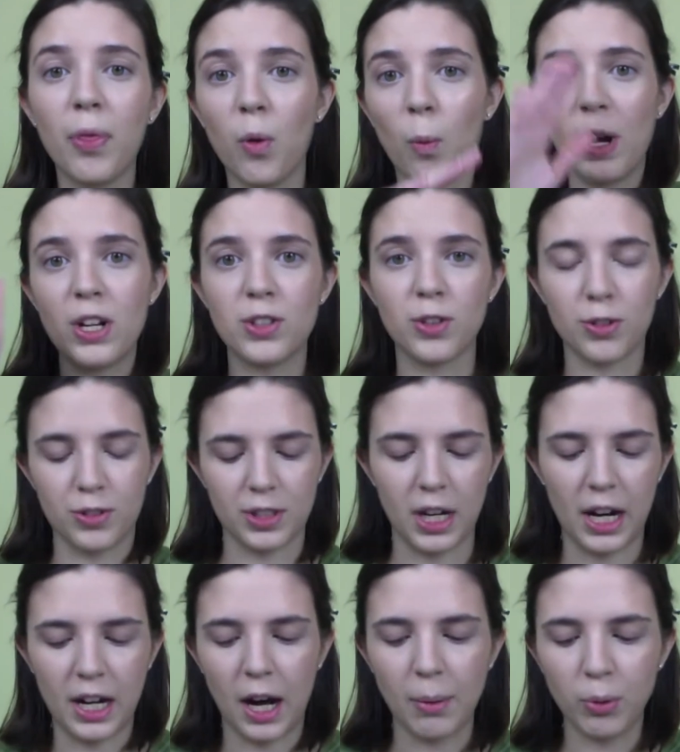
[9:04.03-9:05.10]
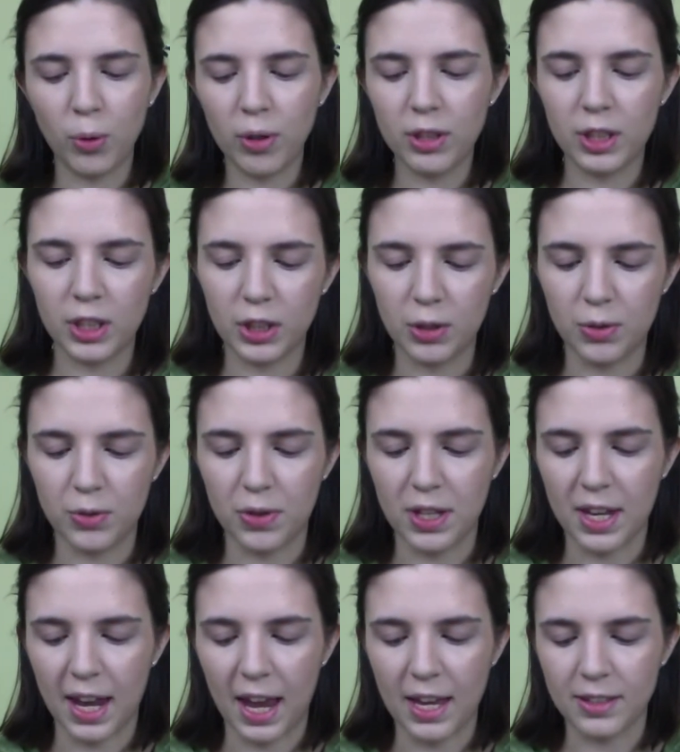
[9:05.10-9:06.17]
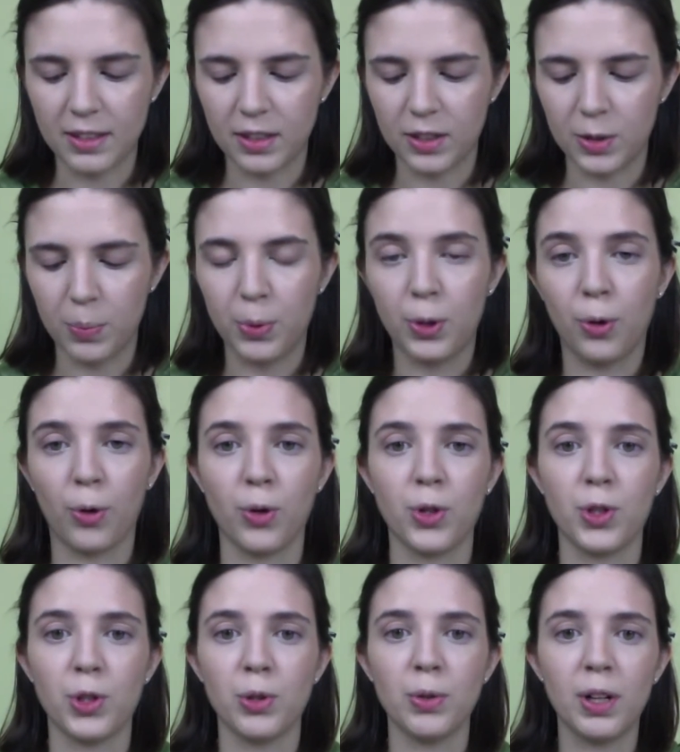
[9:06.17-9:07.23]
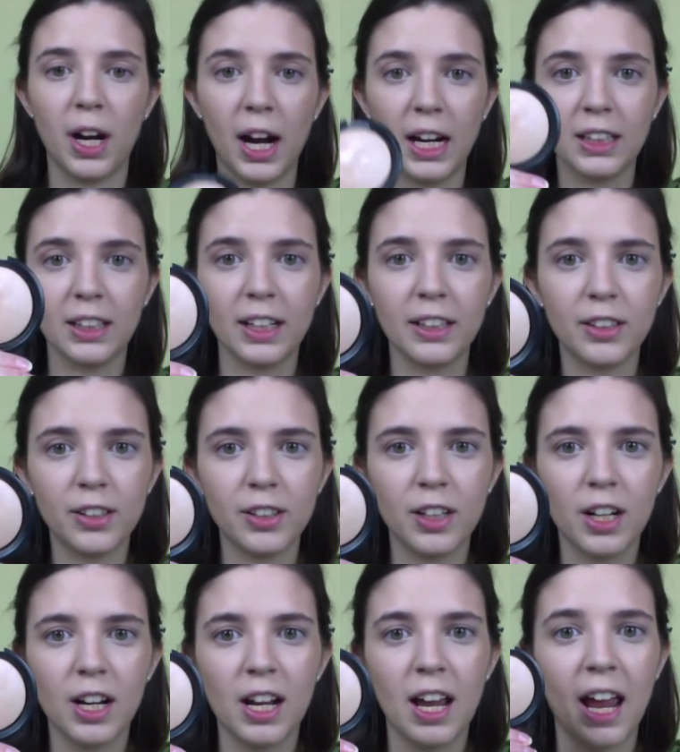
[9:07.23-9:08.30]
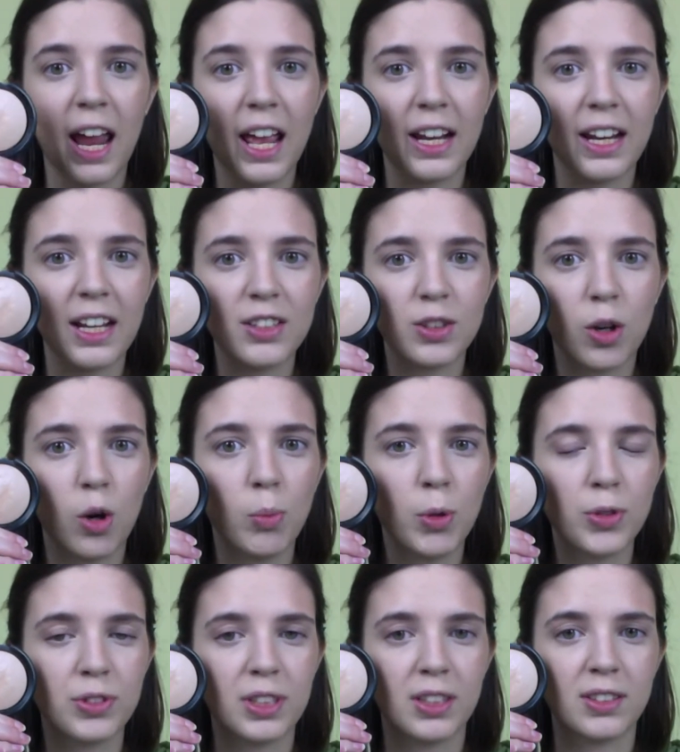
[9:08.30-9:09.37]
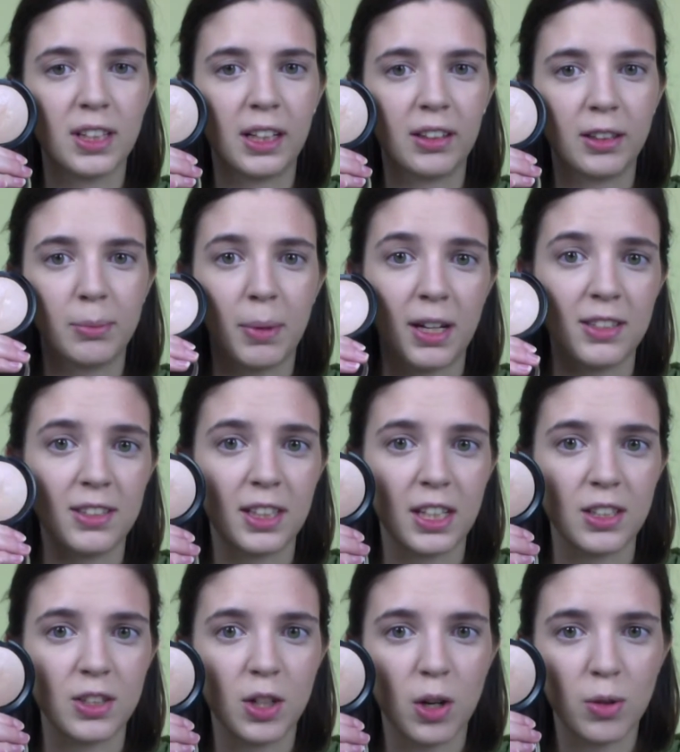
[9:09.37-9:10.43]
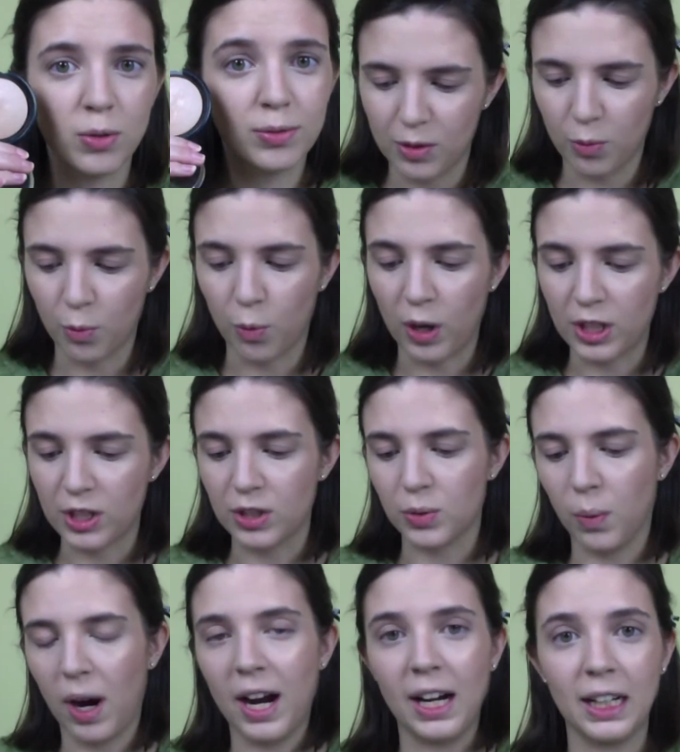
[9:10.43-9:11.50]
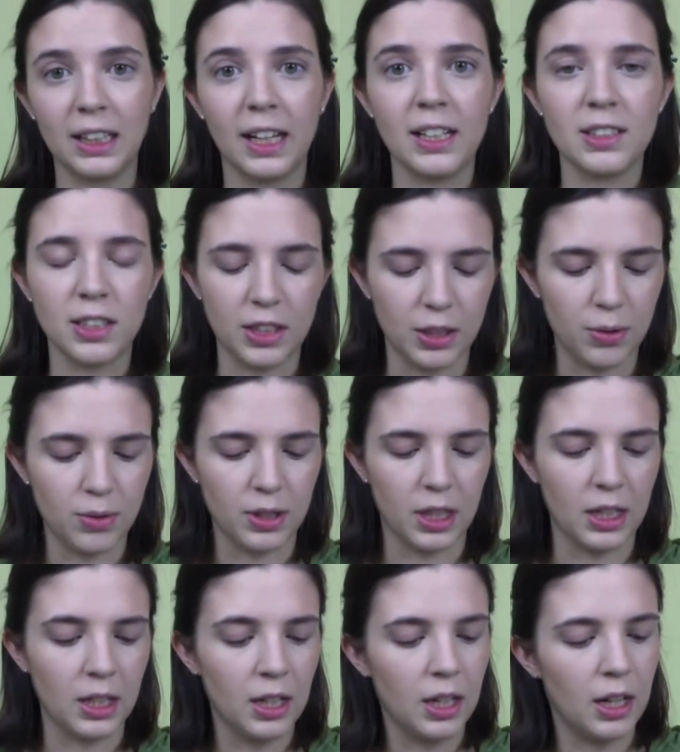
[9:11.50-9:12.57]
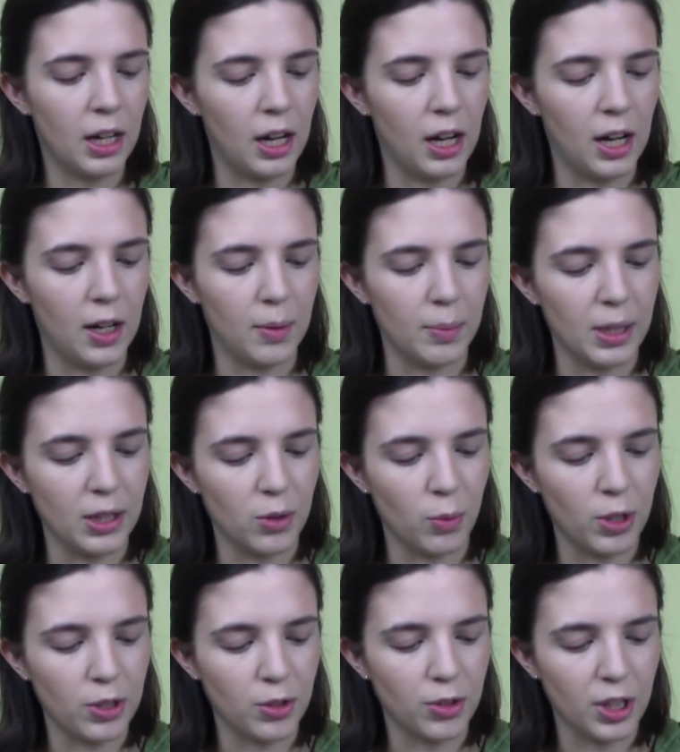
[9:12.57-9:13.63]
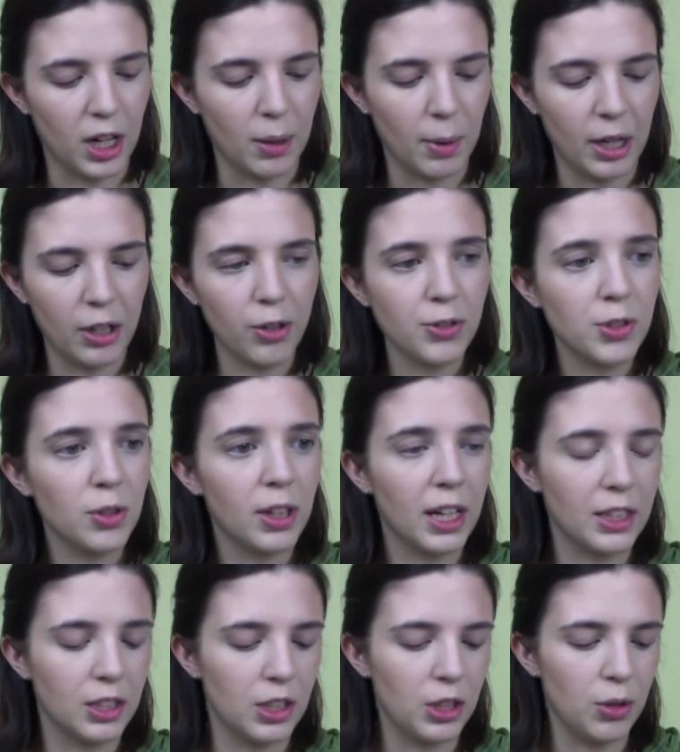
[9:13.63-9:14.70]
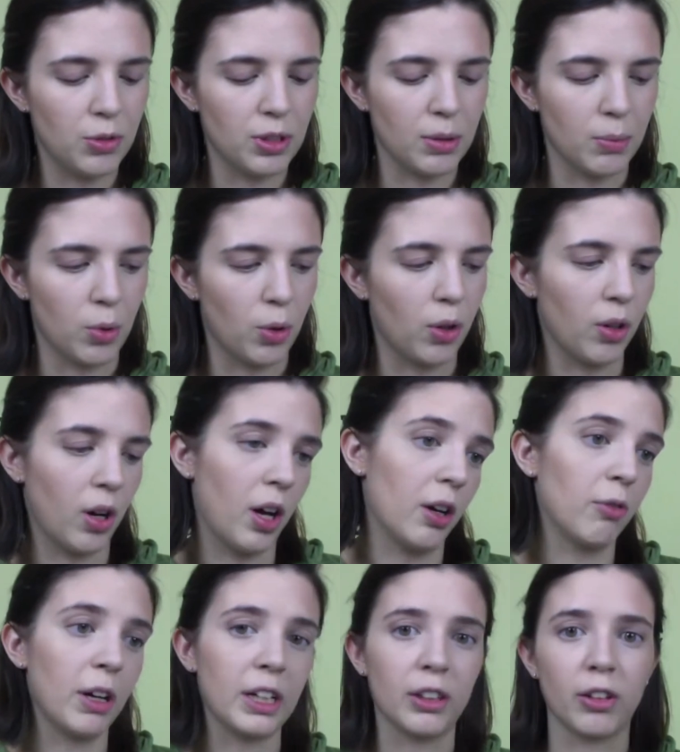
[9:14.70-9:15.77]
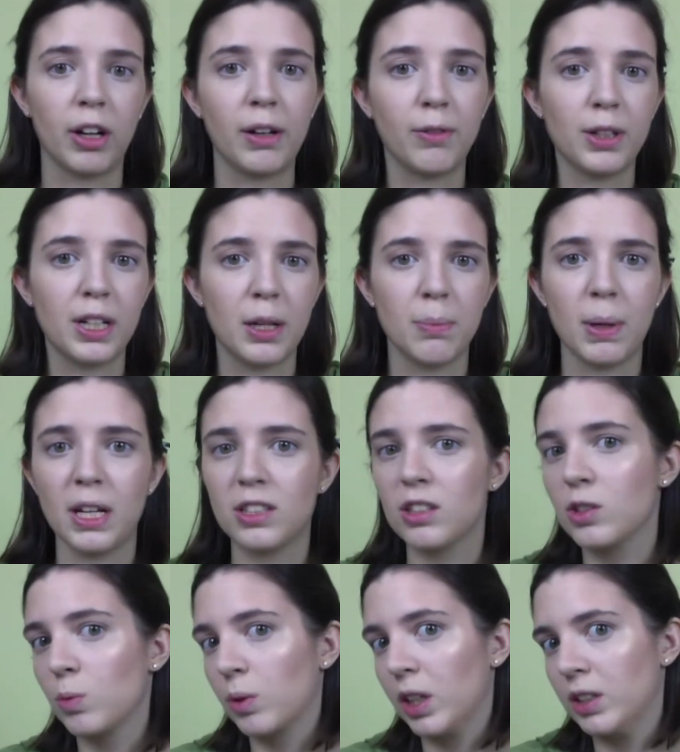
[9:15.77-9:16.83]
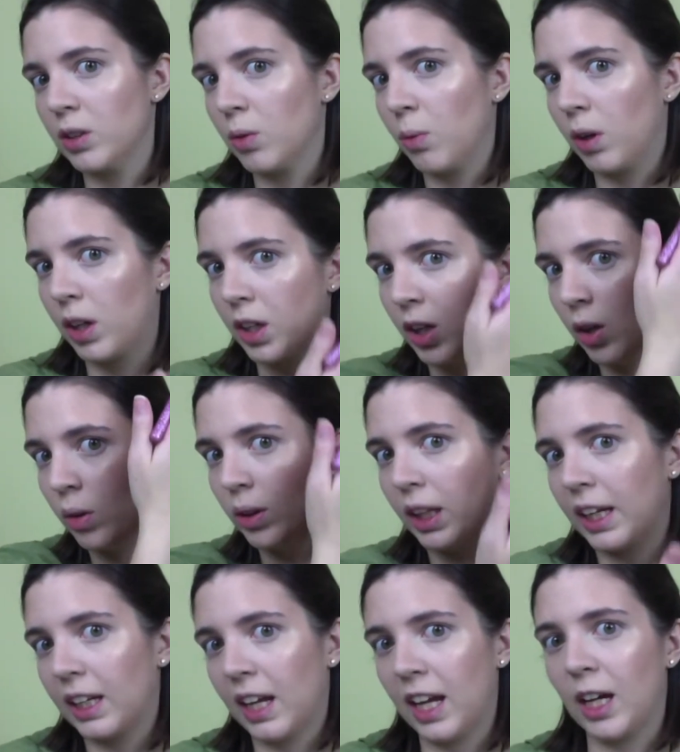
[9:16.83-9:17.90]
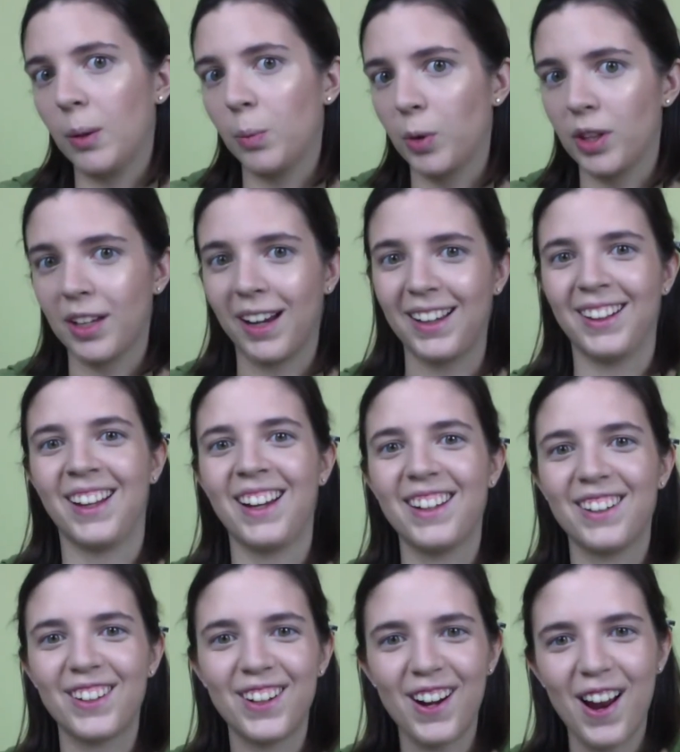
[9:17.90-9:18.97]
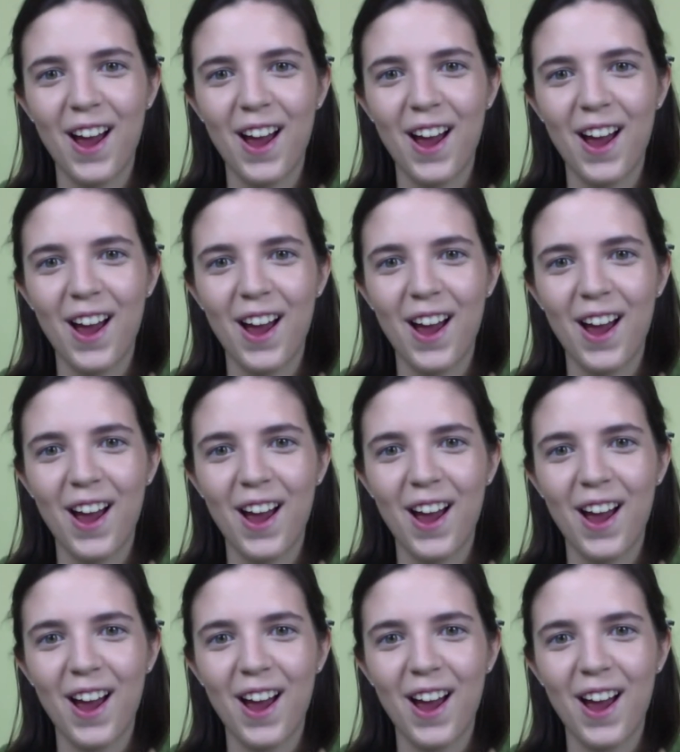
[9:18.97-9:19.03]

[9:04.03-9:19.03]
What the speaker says: winter side, I'm going to use the Essence Pure Nude highlighter, and it's almost exactly my skin tone, which is why I like to use it in the wintertime. I also like to use it more on a regular everyday basis when I don't want to go like ham with highlighter.